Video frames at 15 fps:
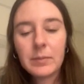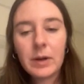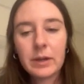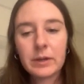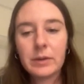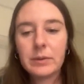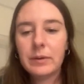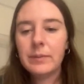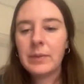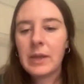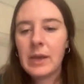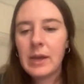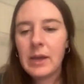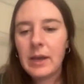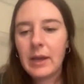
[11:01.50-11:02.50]
molecule.
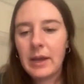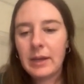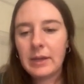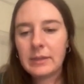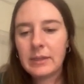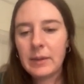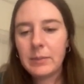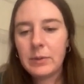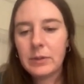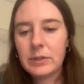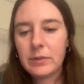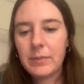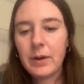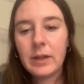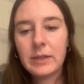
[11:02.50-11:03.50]
And examples
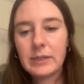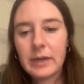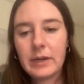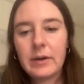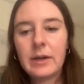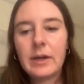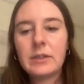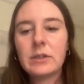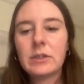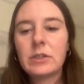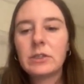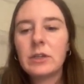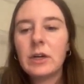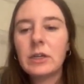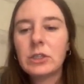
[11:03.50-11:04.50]
of polysaccharides are
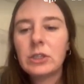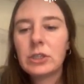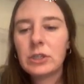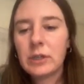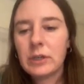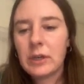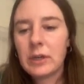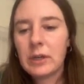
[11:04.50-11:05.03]
starch,